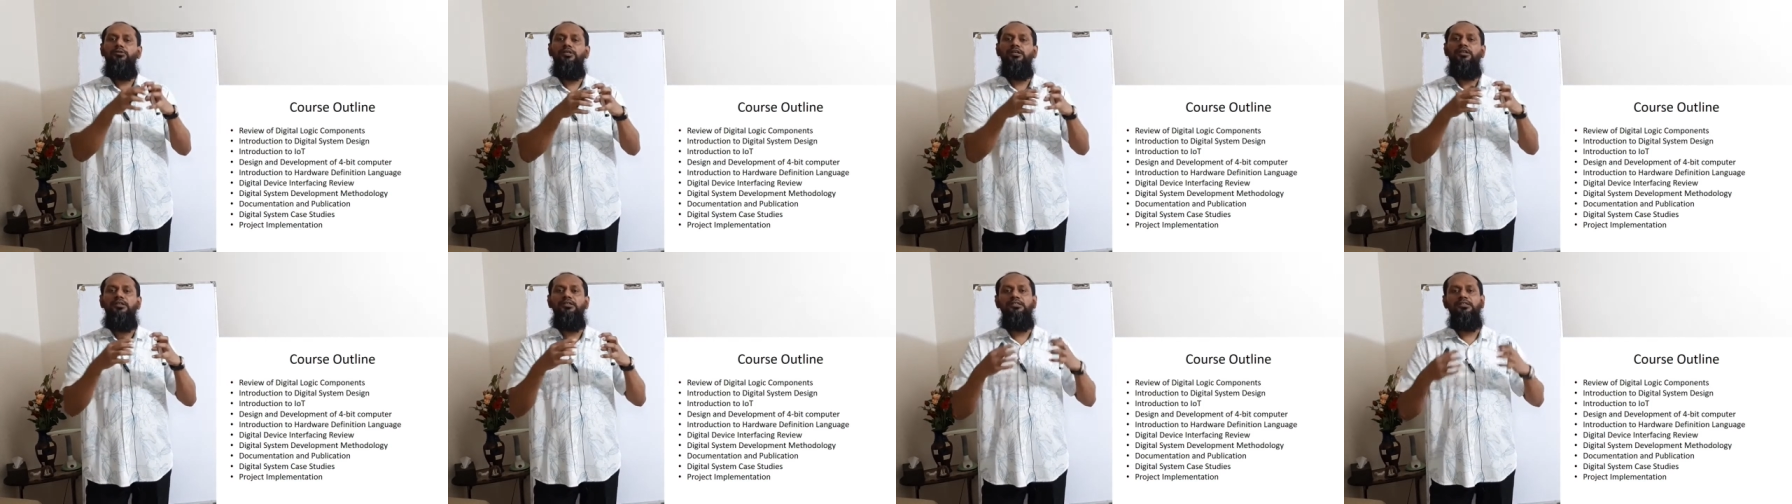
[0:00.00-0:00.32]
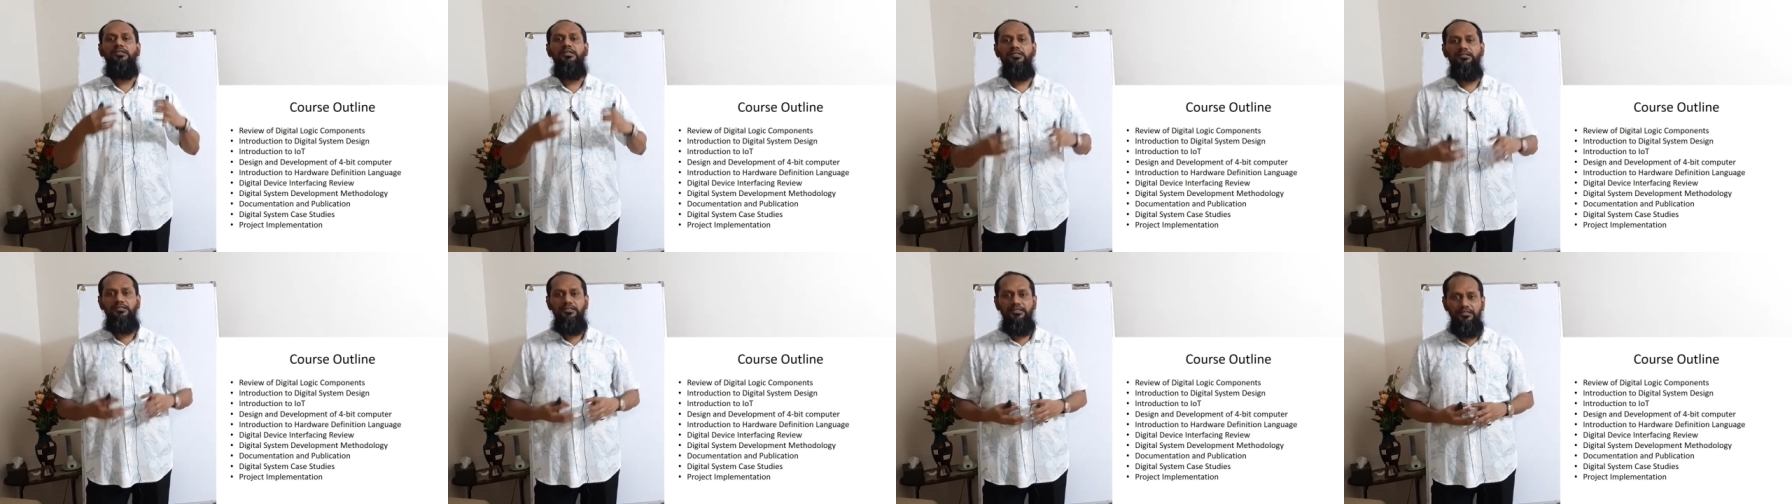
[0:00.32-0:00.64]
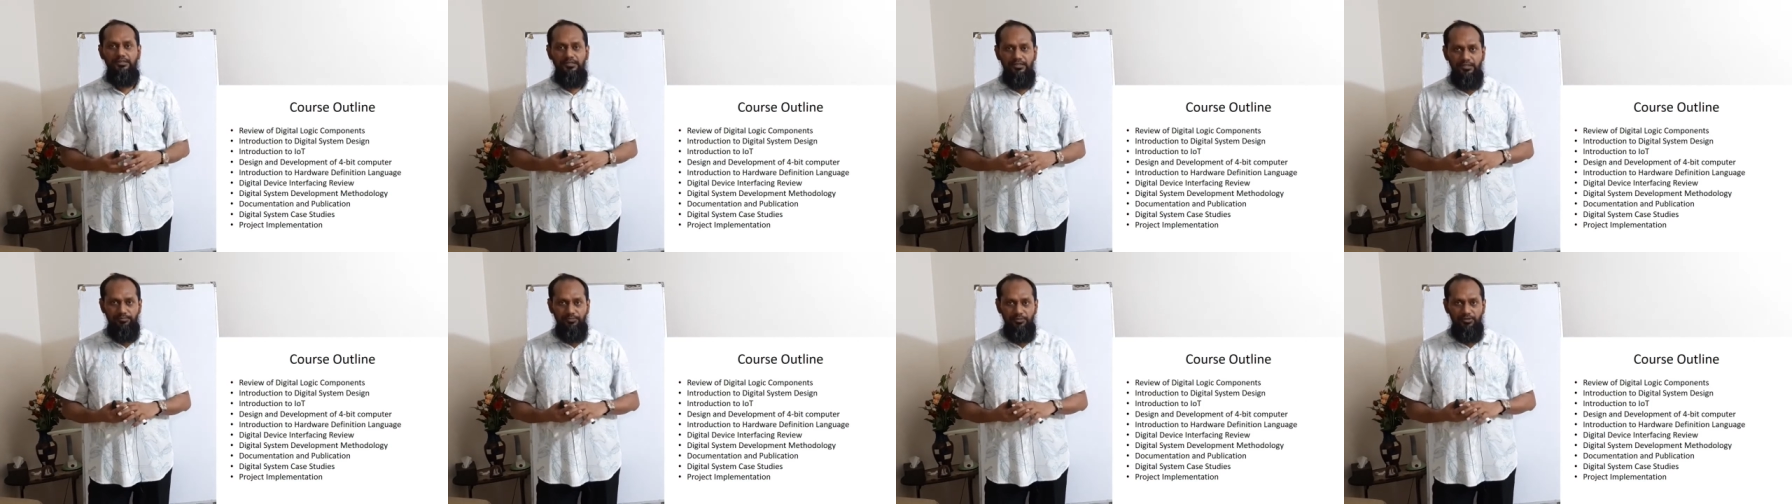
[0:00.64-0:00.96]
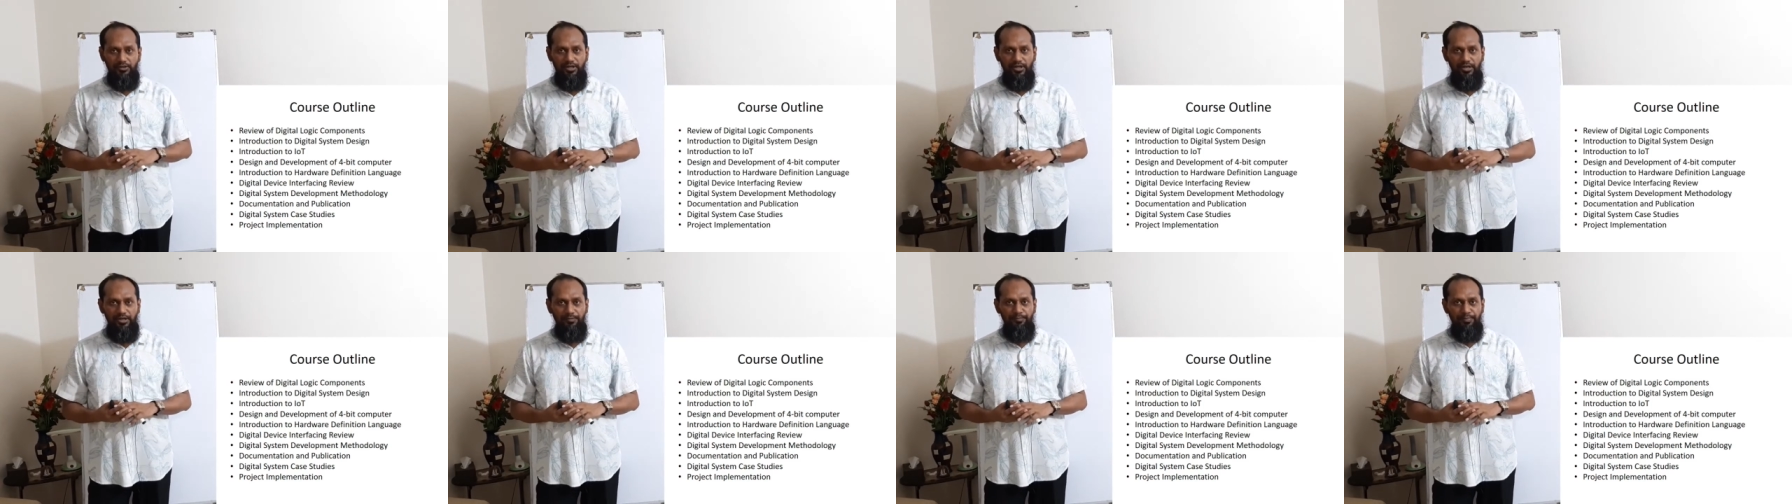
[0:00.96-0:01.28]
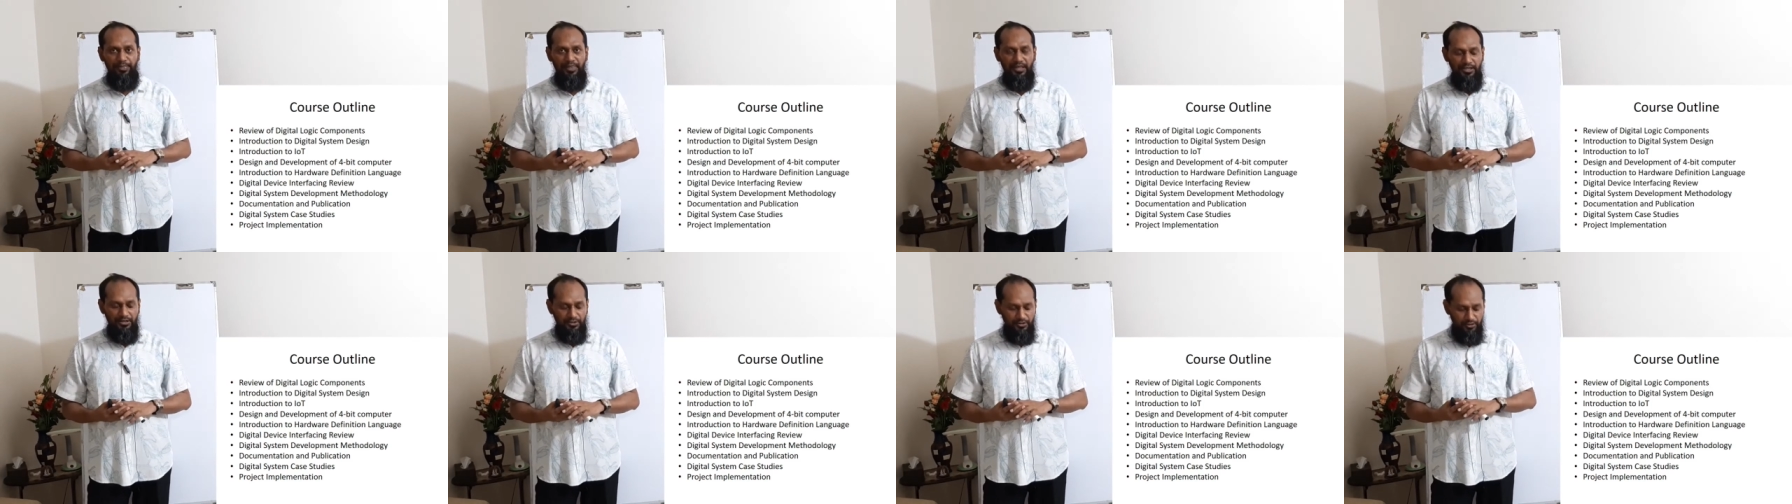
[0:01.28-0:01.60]
the digital system. Okay,
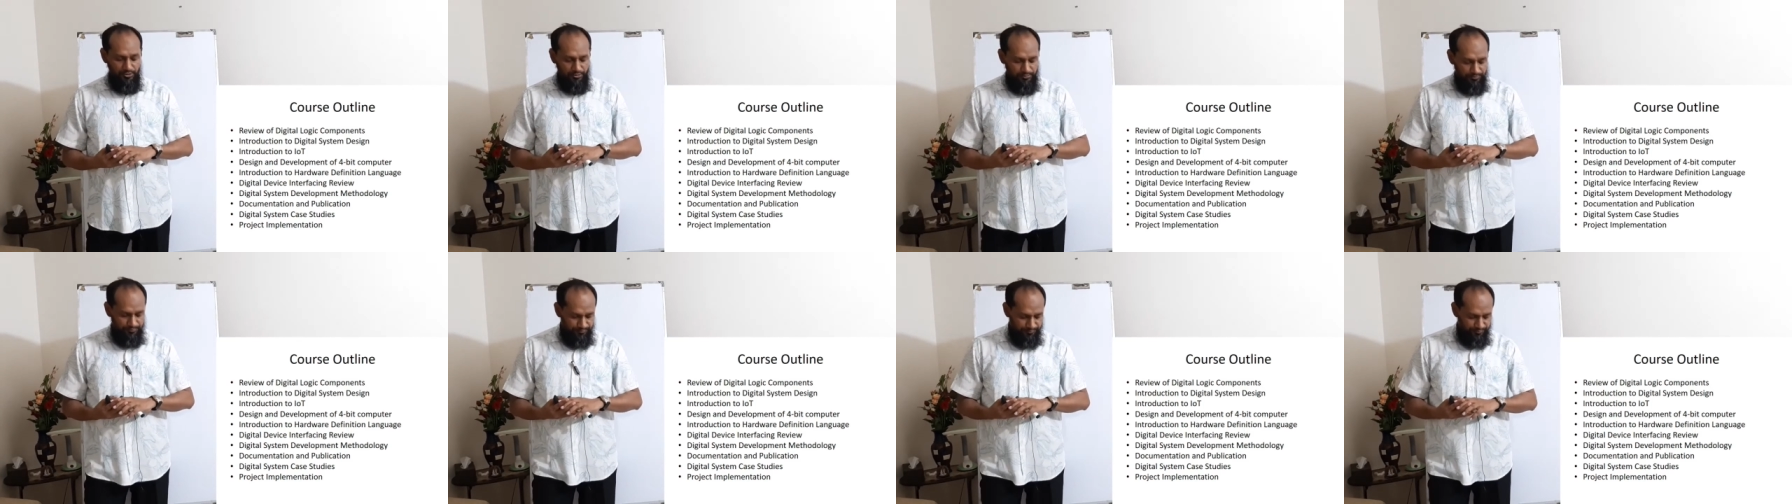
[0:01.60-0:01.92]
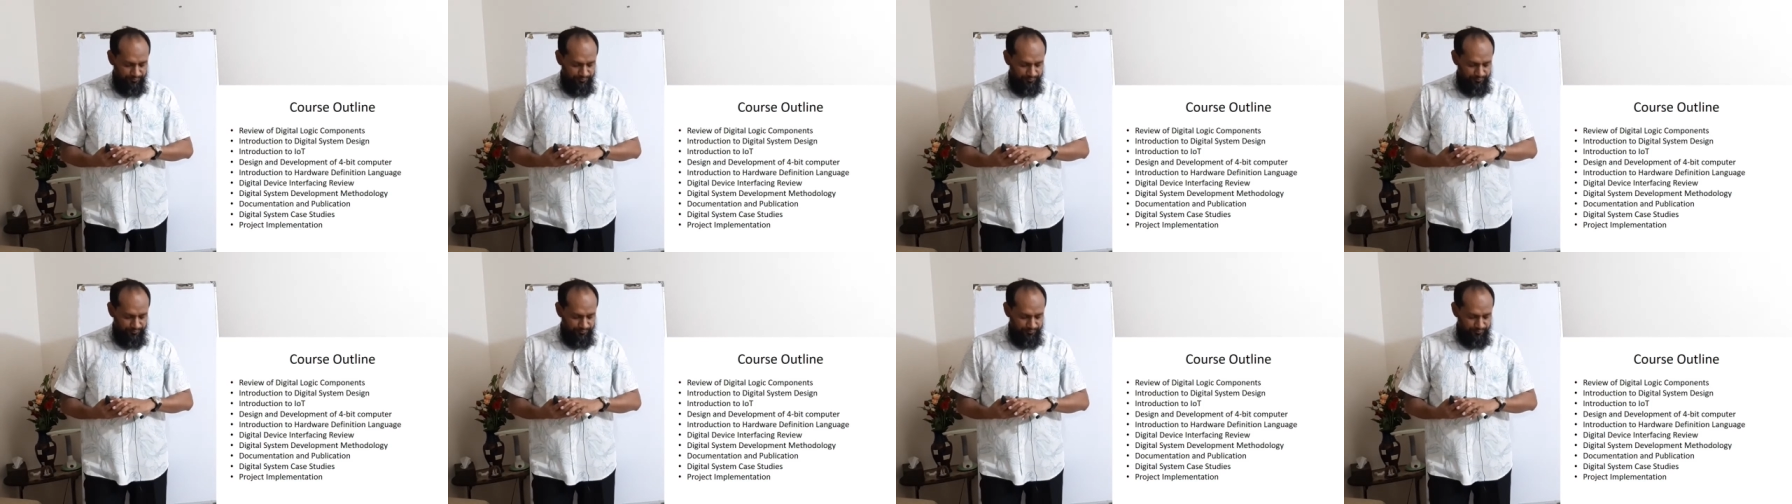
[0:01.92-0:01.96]
so